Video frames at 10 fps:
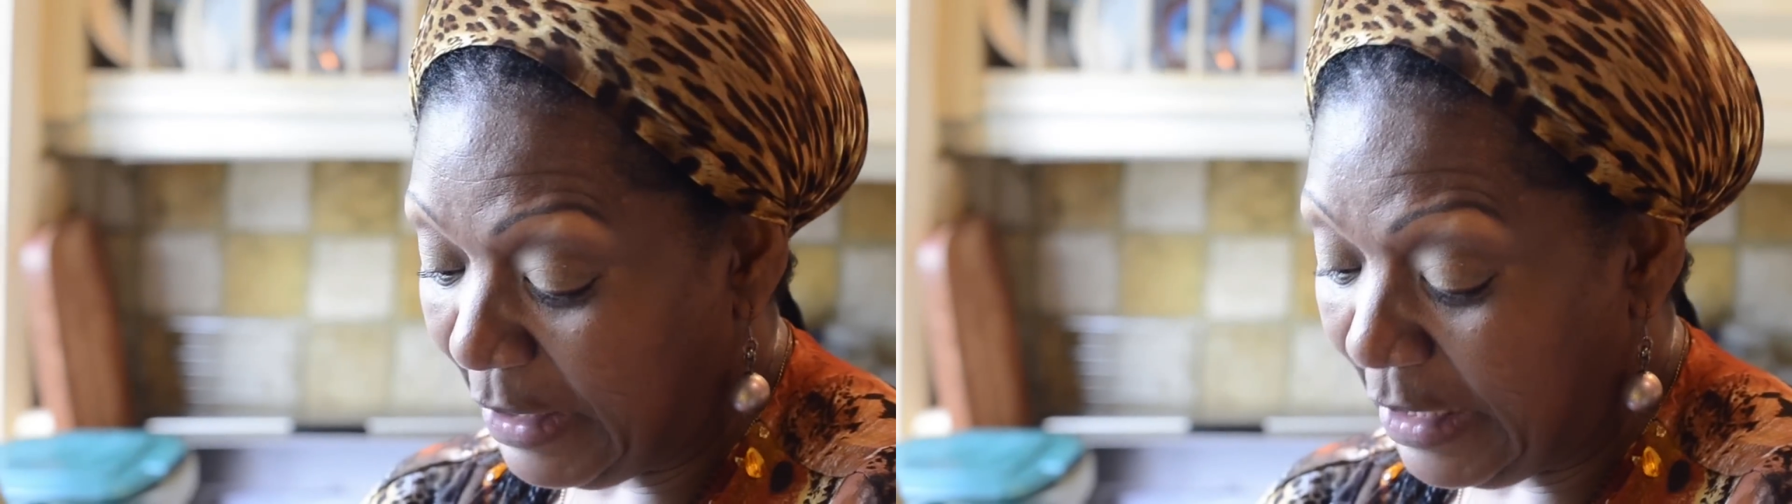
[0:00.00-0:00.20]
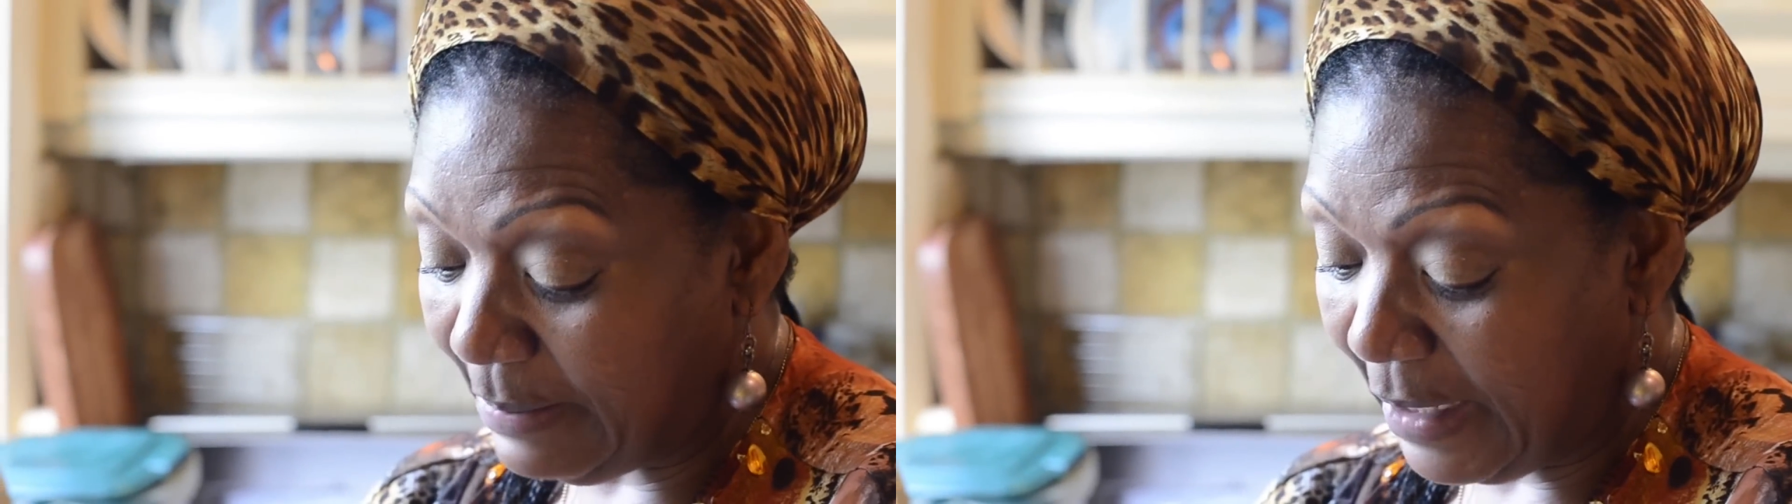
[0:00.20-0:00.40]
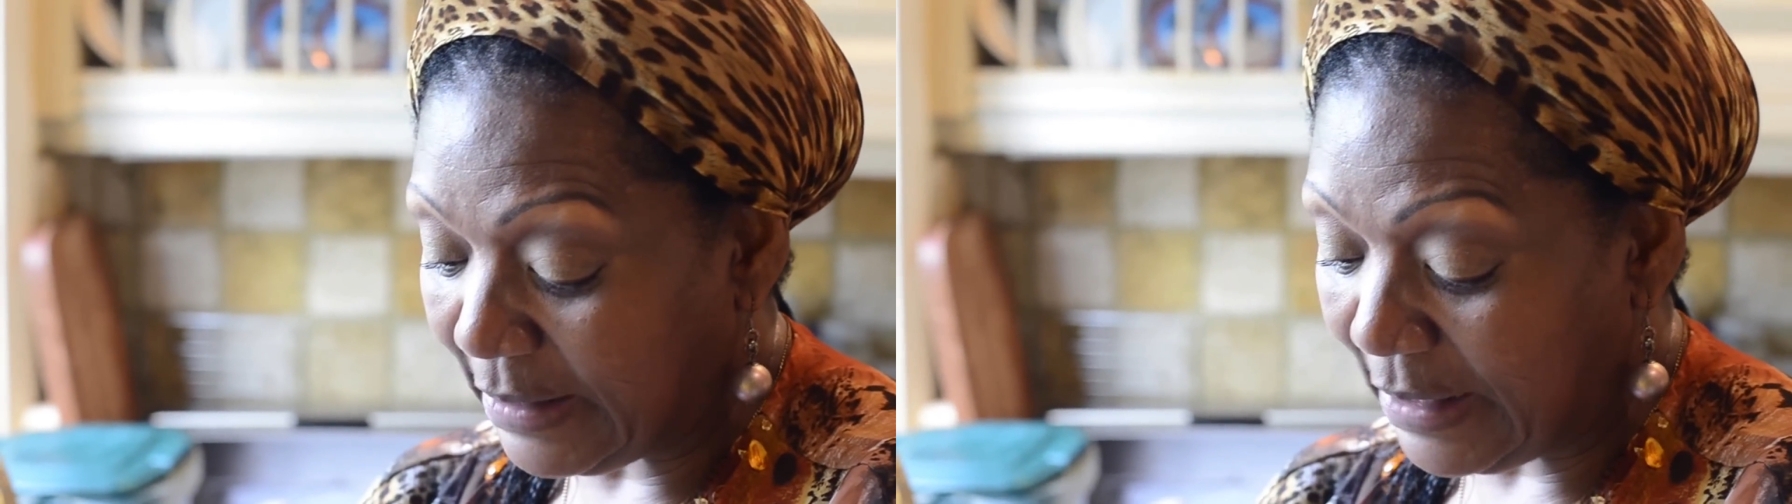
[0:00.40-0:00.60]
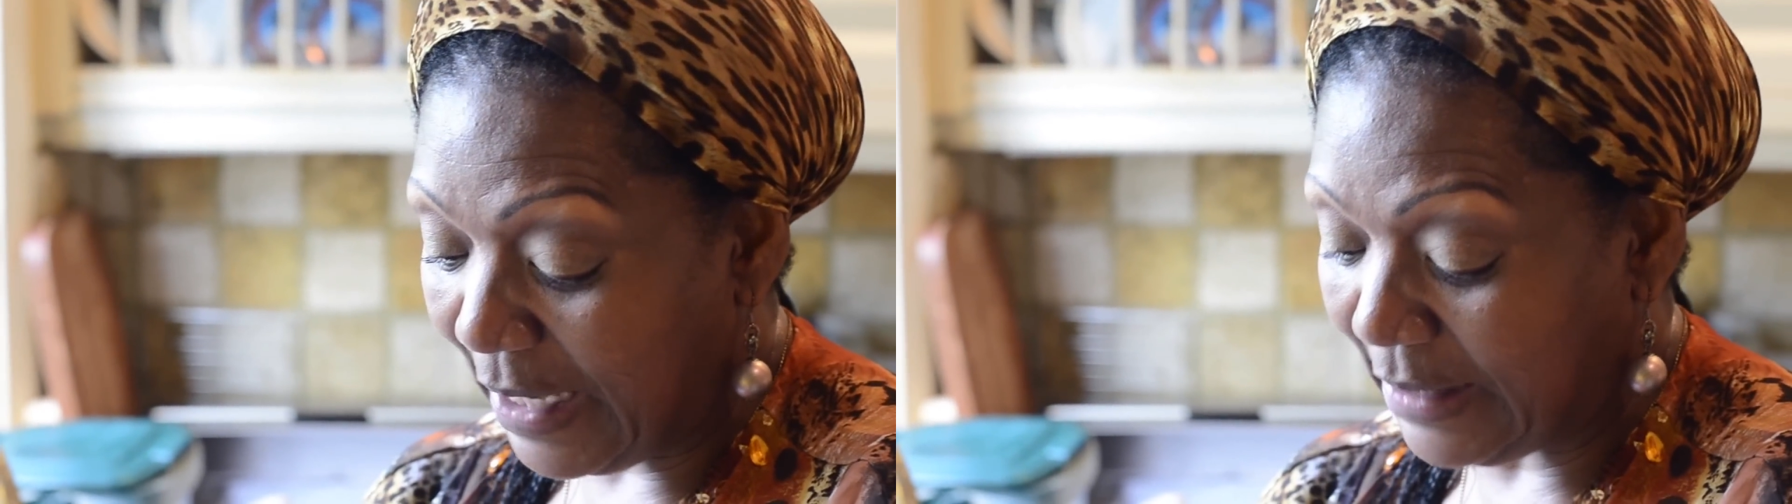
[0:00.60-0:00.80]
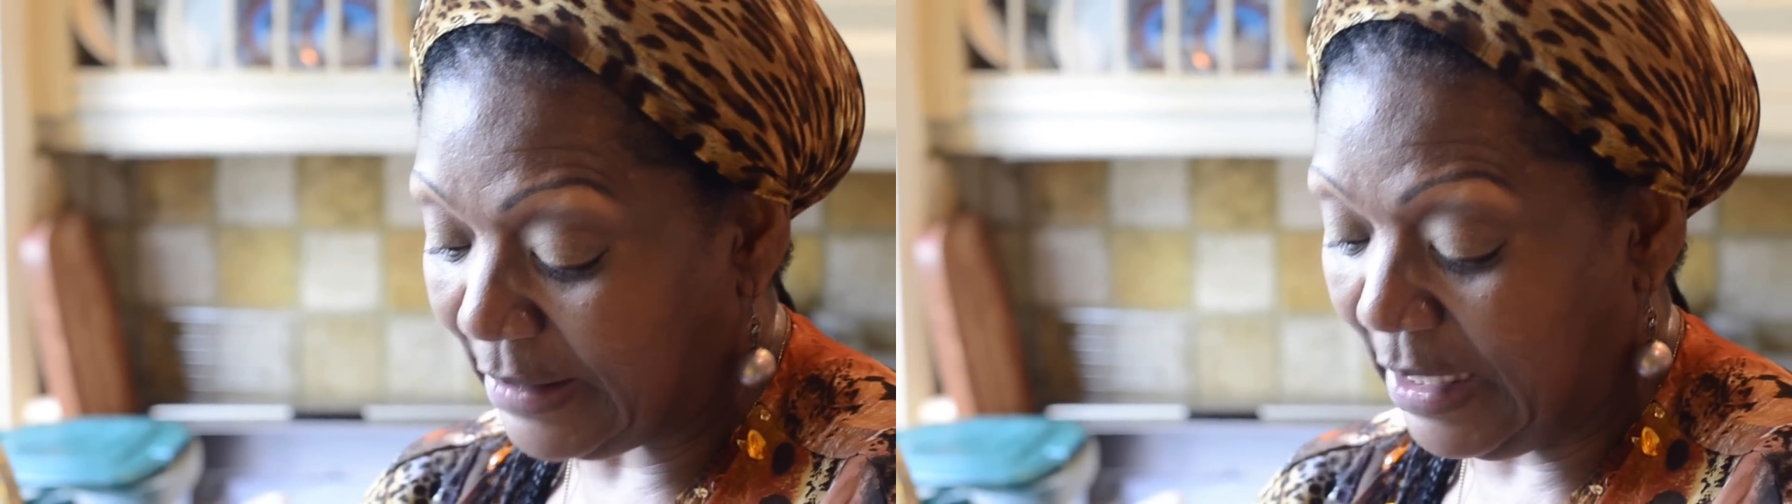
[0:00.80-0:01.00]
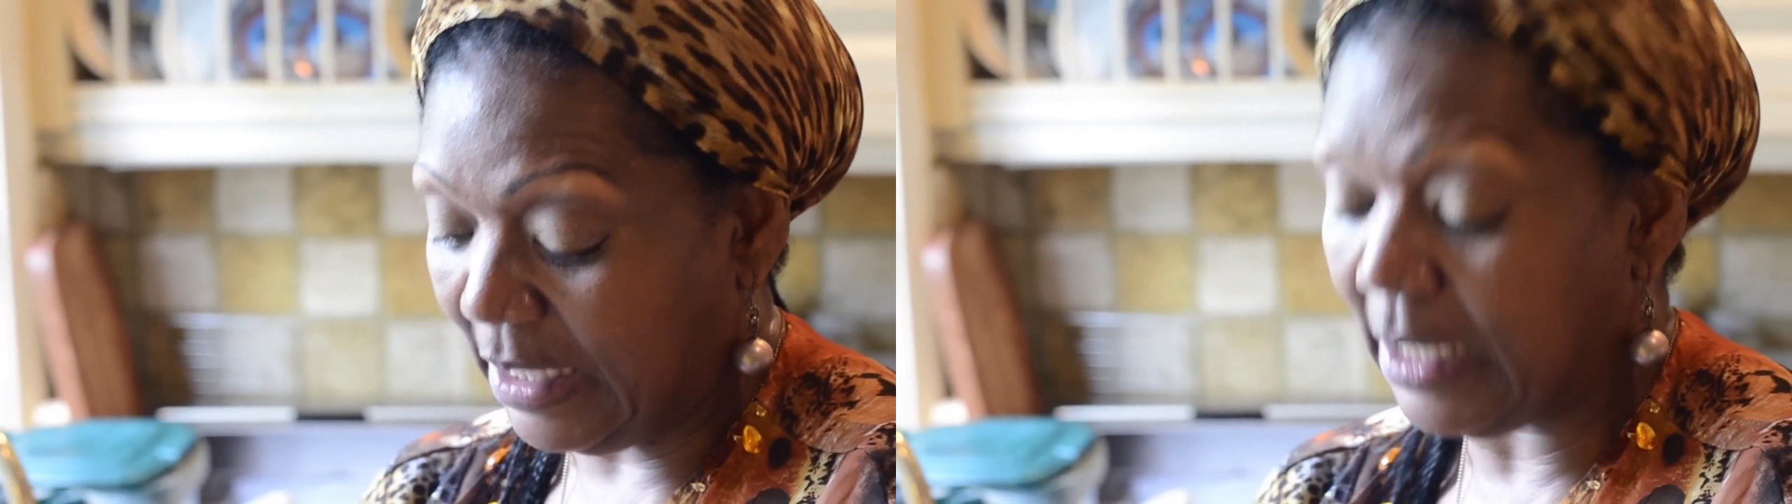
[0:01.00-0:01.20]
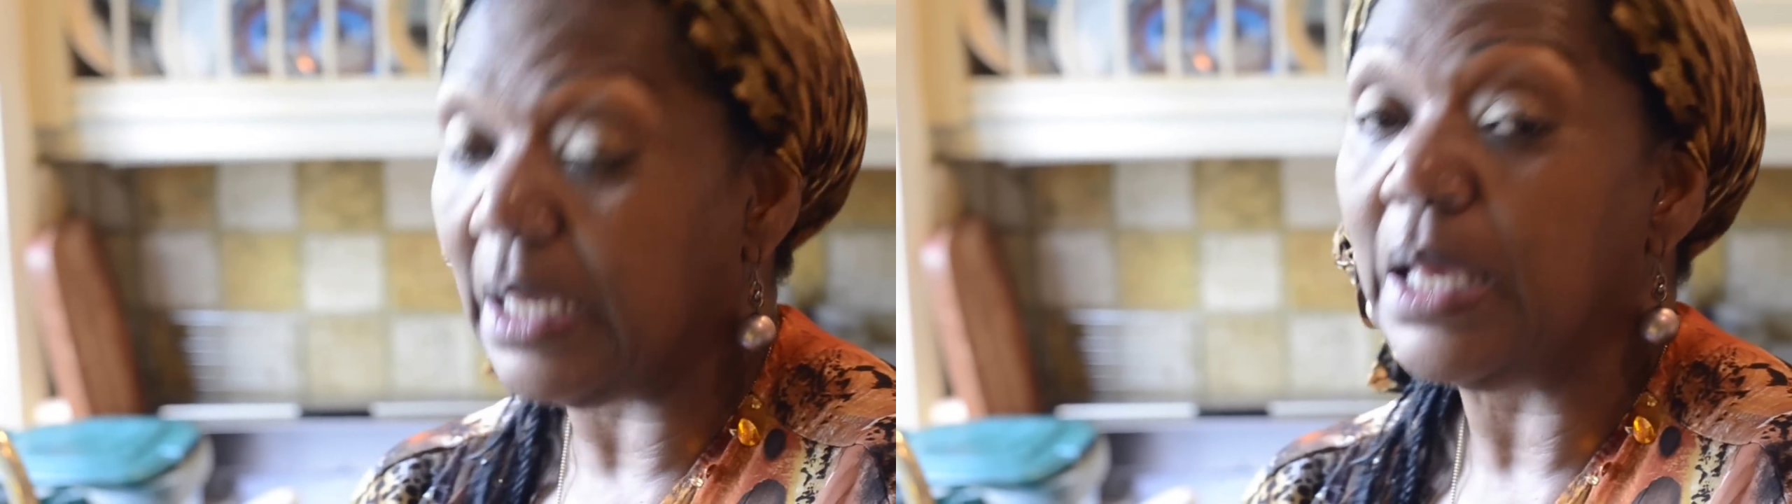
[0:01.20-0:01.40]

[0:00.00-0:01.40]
begin by slicing